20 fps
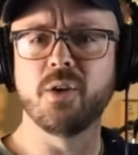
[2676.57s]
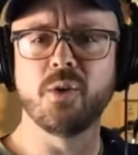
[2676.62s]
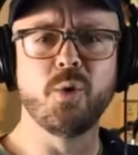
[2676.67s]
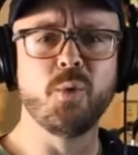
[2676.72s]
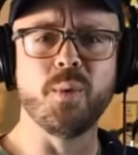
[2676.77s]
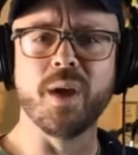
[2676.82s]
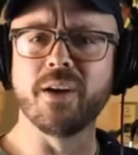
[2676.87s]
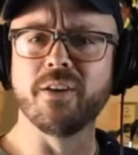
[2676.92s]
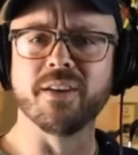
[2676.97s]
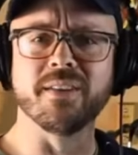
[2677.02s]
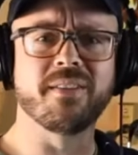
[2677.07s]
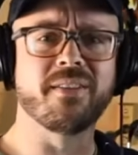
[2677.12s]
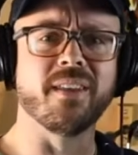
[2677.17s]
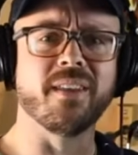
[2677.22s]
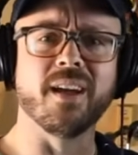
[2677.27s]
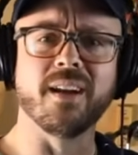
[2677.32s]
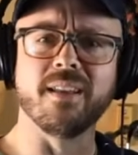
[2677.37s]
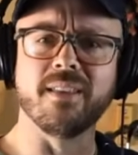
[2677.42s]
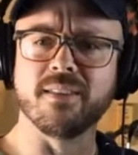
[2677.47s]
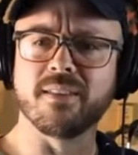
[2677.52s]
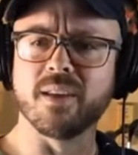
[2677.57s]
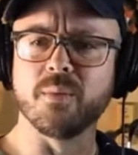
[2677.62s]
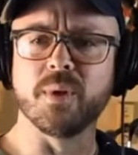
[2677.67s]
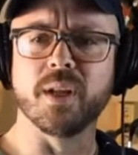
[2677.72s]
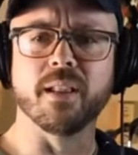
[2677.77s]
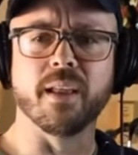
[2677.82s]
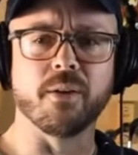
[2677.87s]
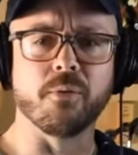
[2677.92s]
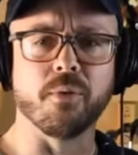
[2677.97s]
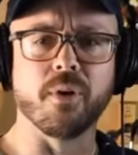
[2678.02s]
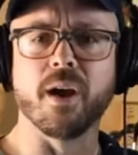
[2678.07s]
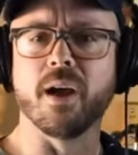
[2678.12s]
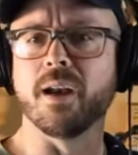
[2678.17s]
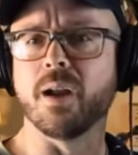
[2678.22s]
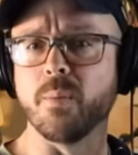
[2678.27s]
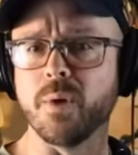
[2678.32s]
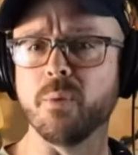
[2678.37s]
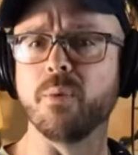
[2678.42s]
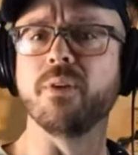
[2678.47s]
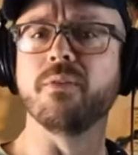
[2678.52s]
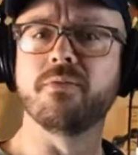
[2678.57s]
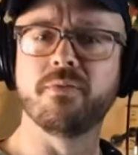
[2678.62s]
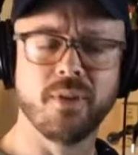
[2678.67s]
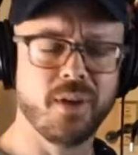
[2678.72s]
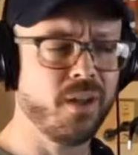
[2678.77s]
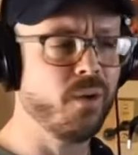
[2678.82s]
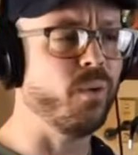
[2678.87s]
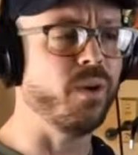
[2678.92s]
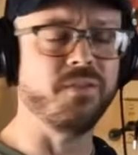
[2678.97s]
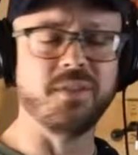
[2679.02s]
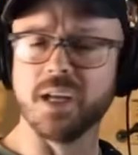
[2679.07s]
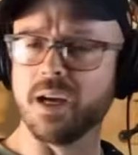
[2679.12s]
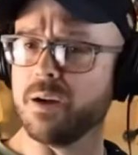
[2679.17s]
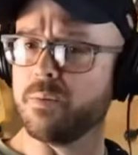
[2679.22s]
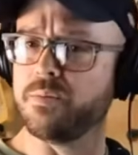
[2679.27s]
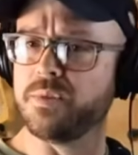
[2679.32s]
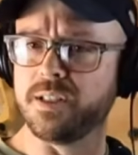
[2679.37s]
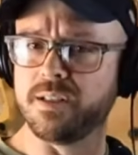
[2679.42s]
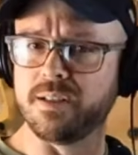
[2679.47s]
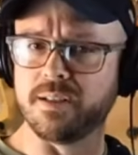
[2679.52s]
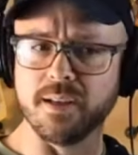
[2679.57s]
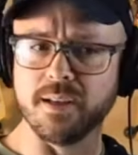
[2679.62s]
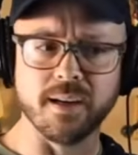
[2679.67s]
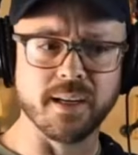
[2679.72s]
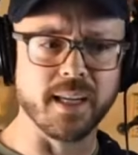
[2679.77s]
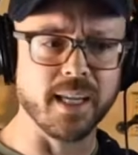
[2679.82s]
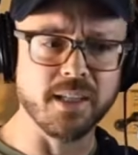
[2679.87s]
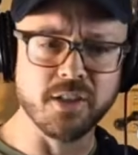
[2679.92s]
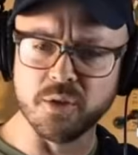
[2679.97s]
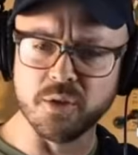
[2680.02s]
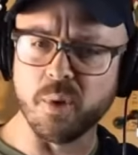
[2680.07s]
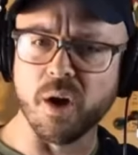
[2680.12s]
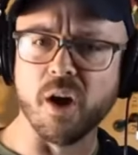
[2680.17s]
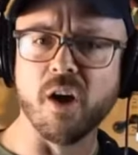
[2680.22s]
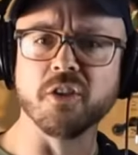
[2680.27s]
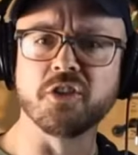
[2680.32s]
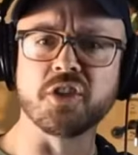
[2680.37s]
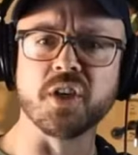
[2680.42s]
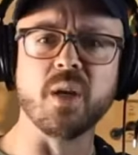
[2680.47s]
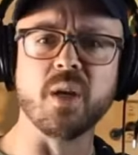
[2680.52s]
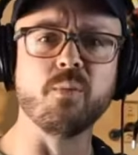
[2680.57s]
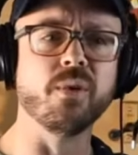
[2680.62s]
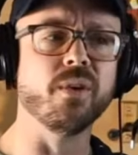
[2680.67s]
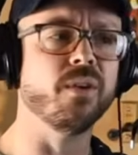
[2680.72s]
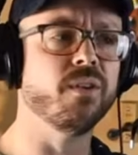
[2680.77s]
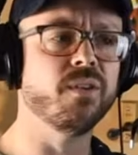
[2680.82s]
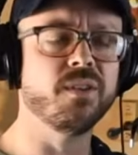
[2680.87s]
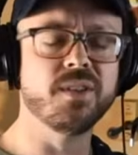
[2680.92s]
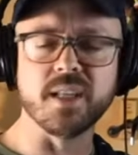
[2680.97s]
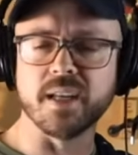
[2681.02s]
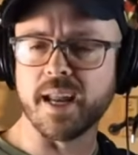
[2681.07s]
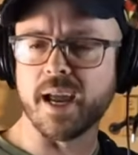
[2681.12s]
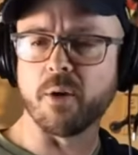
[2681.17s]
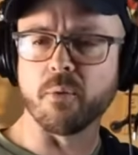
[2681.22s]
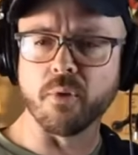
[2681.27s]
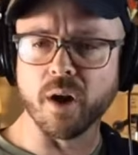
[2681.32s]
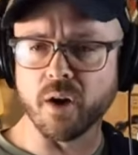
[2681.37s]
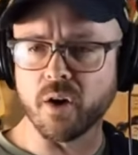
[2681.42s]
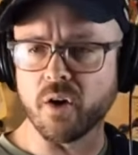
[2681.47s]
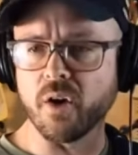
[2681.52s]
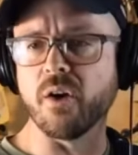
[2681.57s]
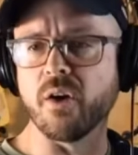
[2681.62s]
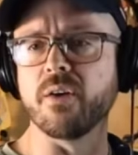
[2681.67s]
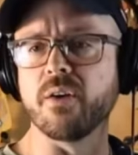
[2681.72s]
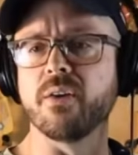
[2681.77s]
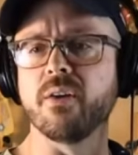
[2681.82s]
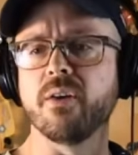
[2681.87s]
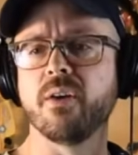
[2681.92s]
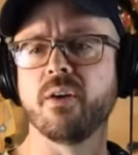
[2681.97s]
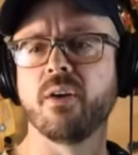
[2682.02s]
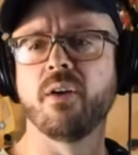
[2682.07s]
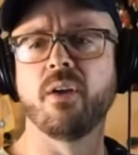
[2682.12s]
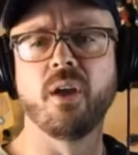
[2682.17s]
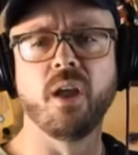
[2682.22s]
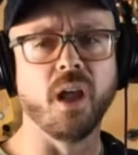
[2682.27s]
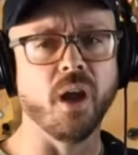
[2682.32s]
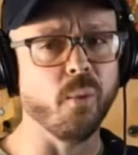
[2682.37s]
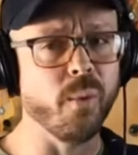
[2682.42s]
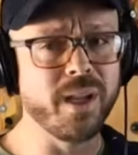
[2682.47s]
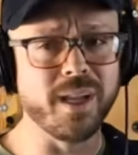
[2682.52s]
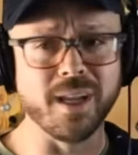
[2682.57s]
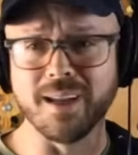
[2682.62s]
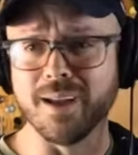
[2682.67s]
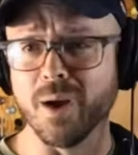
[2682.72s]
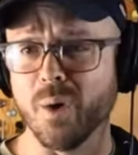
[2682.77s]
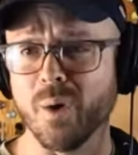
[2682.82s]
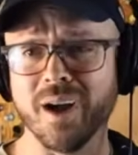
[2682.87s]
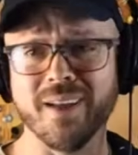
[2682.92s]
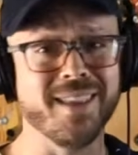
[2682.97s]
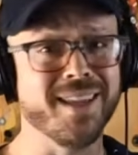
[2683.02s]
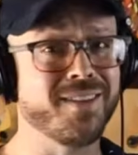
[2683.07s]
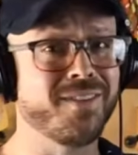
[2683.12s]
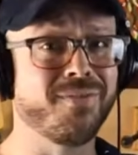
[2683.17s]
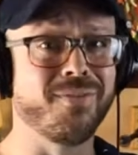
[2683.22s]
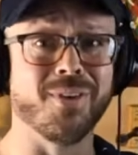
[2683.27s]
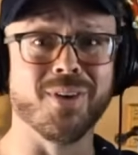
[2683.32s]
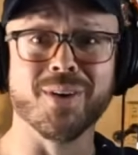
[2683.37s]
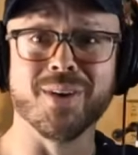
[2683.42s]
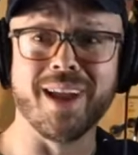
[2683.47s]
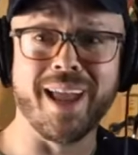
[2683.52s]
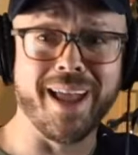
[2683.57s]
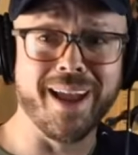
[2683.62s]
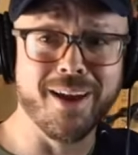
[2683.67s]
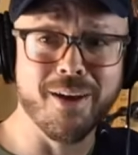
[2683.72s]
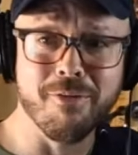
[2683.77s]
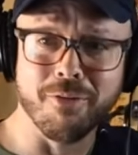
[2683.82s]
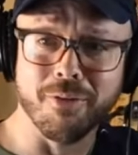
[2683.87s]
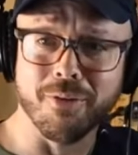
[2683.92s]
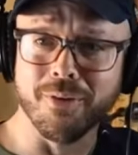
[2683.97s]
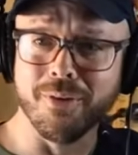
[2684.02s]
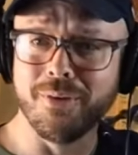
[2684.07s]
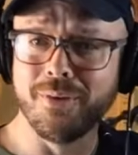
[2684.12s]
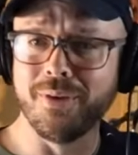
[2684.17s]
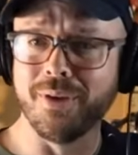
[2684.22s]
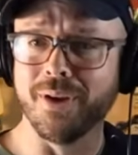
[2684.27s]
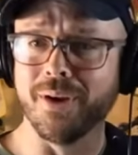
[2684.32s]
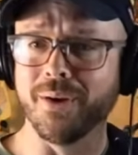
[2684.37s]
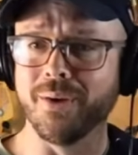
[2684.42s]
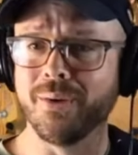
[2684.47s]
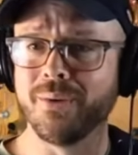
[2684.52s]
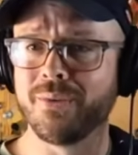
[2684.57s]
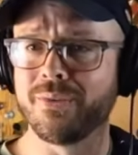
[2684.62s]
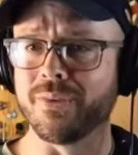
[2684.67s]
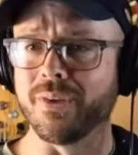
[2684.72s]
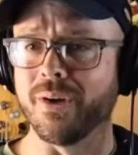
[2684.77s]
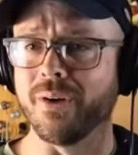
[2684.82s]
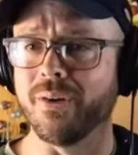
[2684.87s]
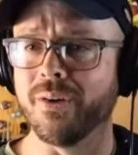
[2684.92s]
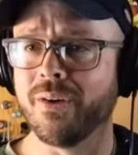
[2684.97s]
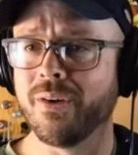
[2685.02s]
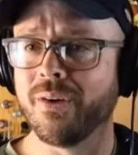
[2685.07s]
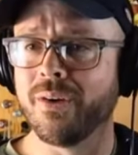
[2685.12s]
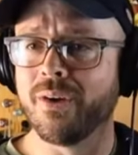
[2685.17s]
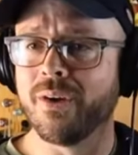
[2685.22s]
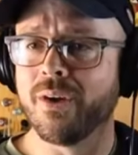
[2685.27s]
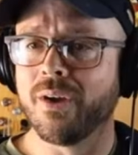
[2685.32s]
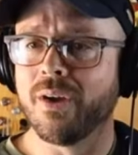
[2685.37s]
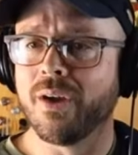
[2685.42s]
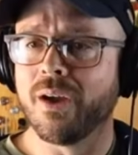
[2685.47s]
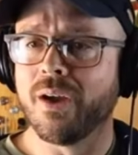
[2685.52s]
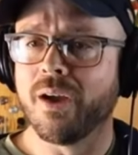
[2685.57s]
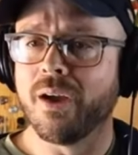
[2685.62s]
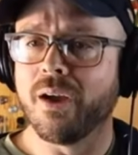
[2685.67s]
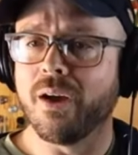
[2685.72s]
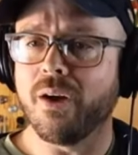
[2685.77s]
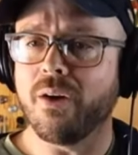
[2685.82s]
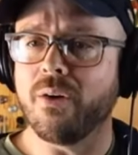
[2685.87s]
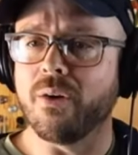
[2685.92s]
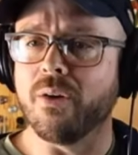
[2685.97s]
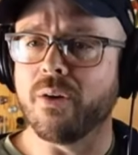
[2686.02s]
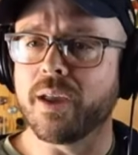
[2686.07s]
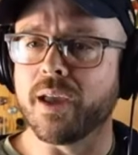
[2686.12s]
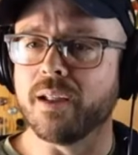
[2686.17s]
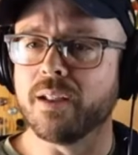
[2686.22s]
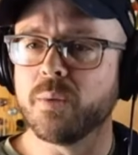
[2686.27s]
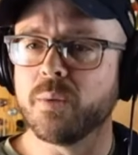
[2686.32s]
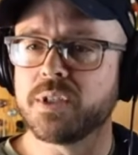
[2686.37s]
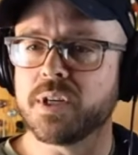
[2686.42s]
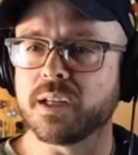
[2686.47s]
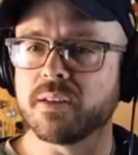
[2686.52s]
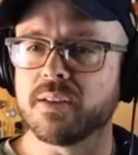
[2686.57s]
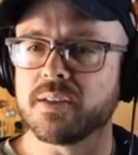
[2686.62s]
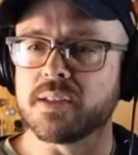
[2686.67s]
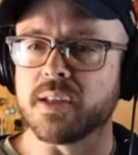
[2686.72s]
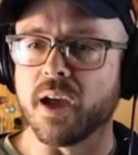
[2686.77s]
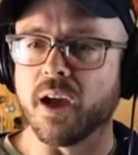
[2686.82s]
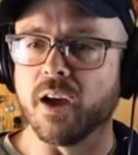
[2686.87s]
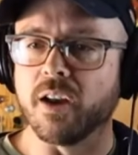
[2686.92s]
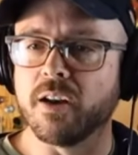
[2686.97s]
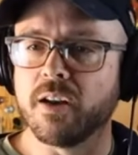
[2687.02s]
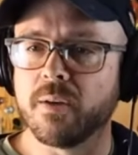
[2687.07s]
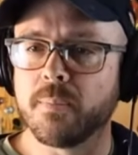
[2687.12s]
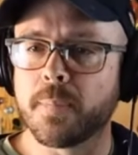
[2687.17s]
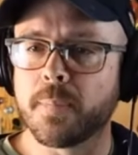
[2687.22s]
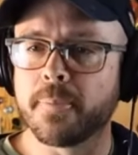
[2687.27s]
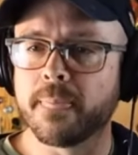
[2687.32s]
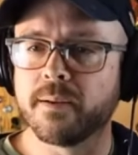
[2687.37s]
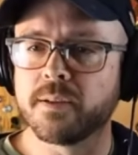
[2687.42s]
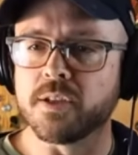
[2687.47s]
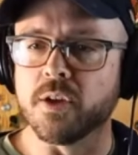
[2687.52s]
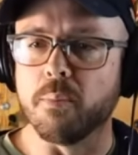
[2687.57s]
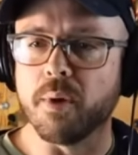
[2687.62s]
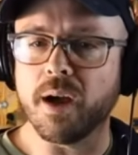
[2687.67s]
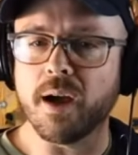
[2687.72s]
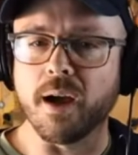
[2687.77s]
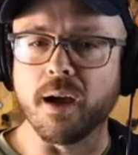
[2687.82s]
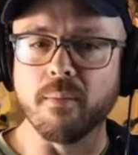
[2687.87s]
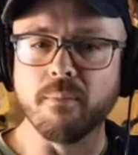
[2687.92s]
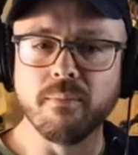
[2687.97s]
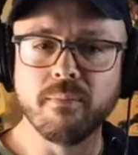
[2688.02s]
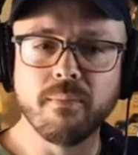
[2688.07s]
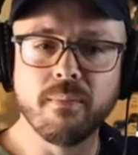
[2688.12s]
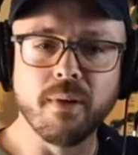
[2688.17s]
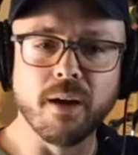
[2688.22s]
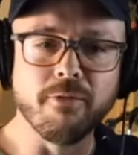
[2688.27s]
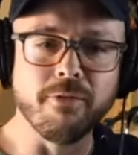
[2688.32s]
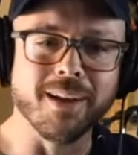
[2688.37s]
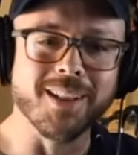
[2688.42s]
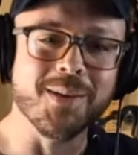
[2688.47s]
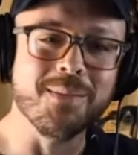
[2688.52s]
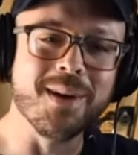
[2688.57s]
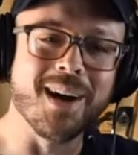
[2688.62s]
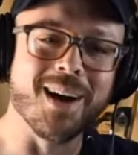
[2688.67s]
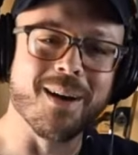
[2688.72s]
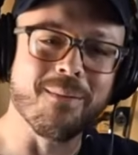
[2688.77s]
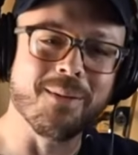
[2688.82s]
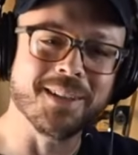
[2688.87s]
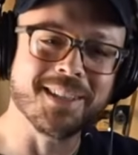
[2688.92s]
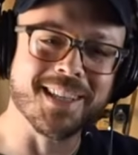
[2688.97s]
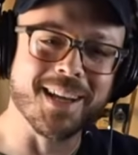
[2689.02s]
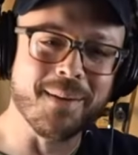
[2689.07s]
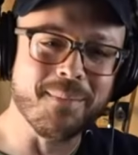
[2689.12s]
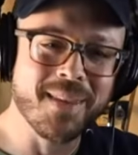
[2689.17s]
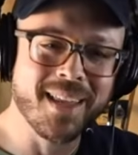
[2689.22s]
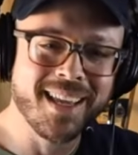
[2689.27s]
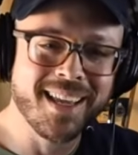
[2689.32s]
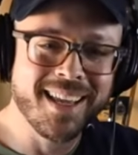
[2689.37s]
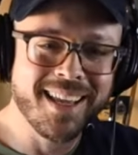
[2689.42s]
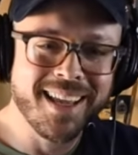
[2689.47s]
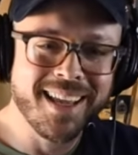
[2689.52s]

Who better to study than somebody like Ron? I mean, we've dug into Paul Chambers and now Ron Carter, and we could go on this forever, So, okay, let me check this out. So Bob, a fellow Bob, what's up?